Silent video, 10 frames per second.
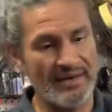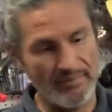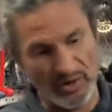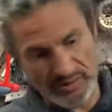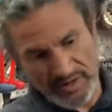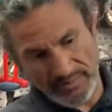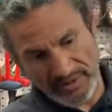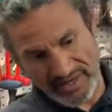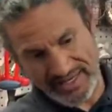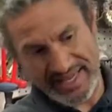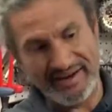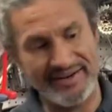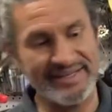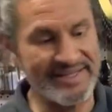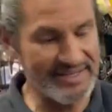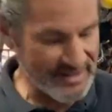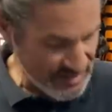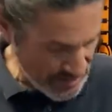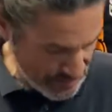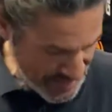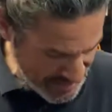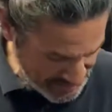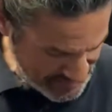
Most people aren't carrying these around.